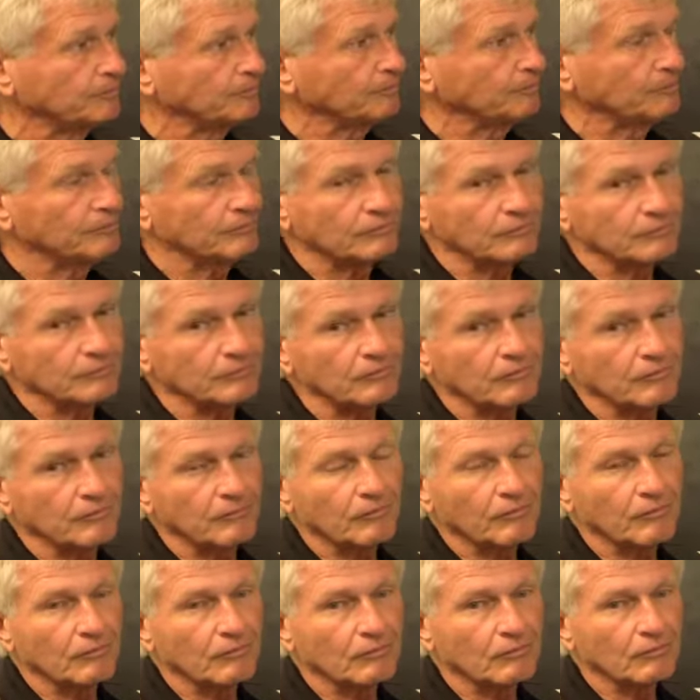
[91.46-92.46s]

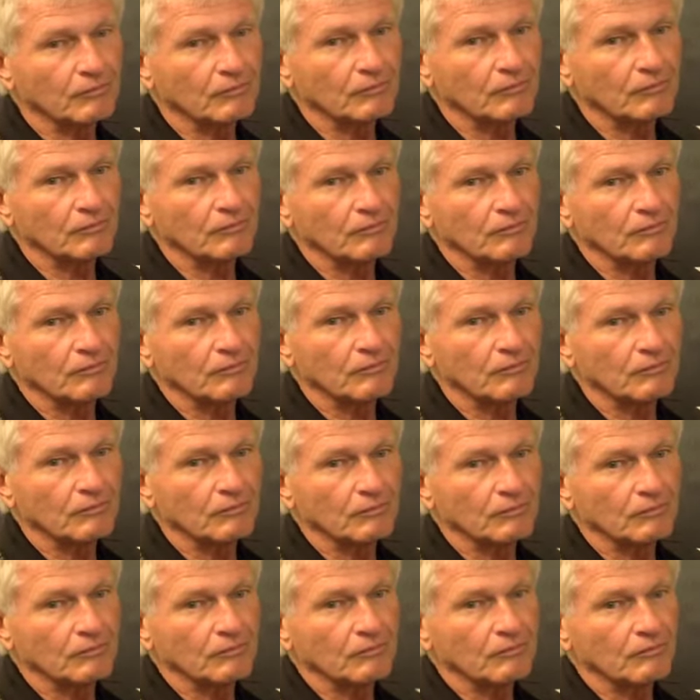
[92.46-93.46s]

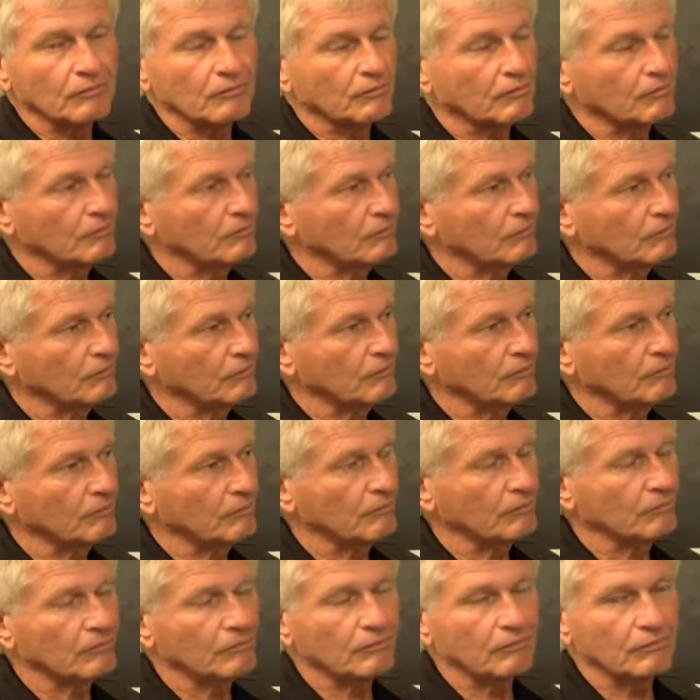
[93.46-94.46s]

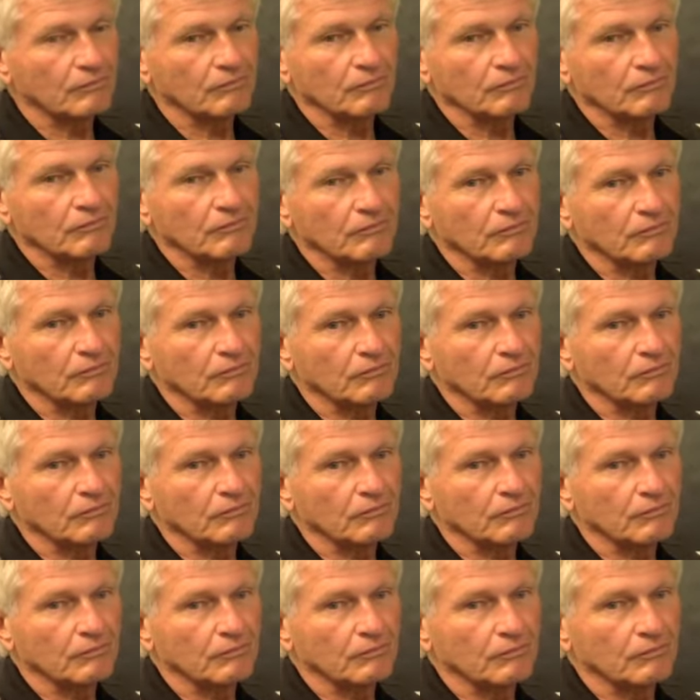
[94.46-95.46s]

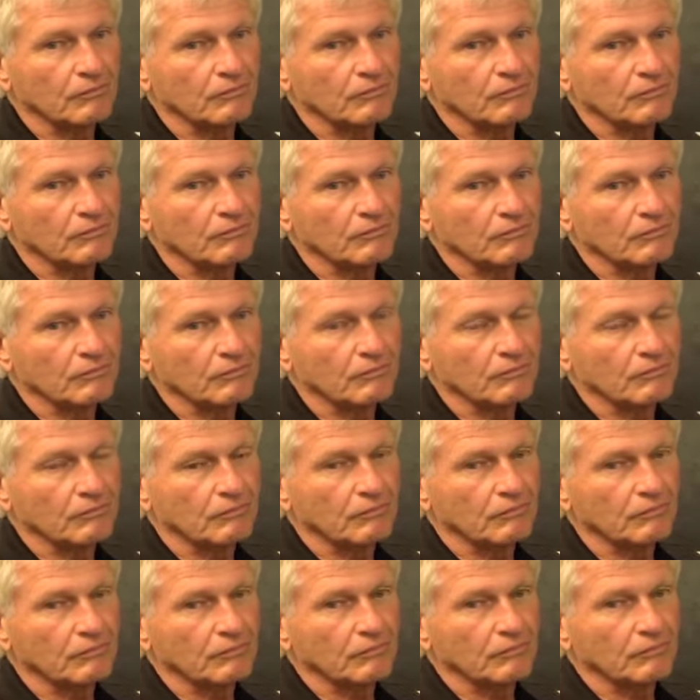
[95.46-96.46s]

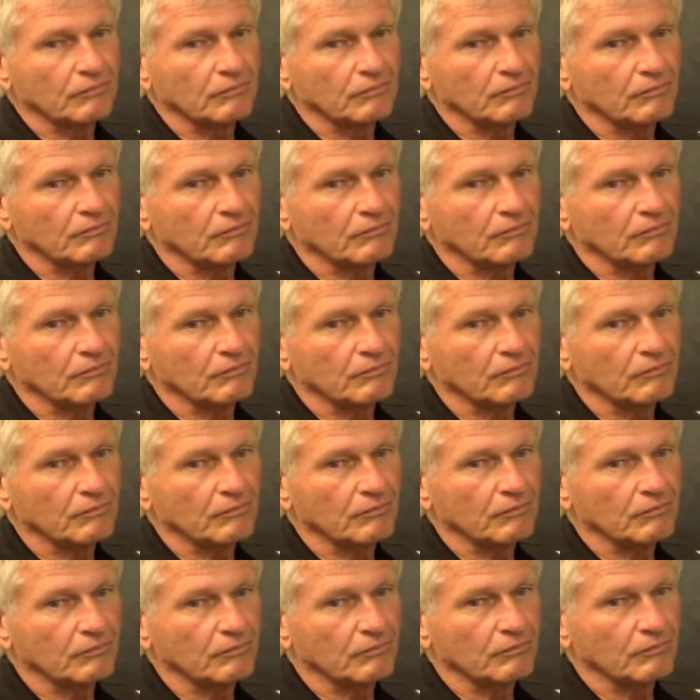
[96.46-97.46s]

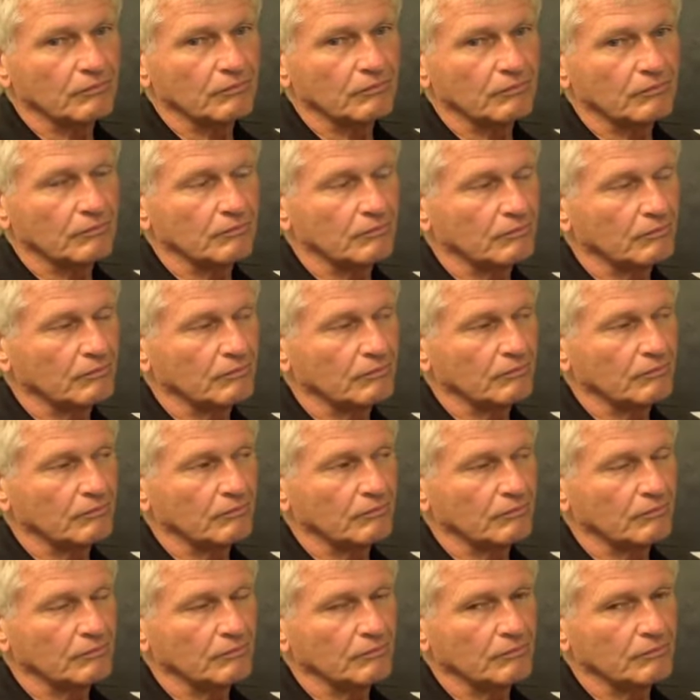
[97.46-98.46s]

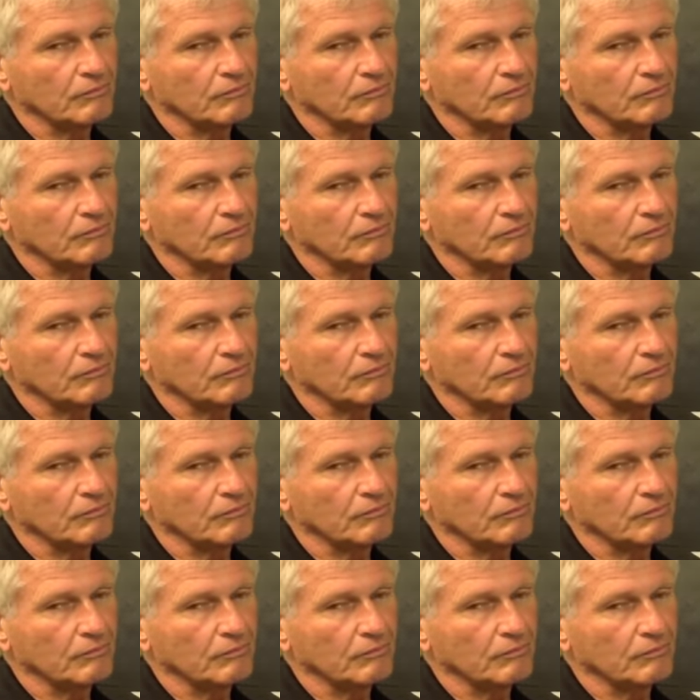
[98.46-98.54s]
(silent)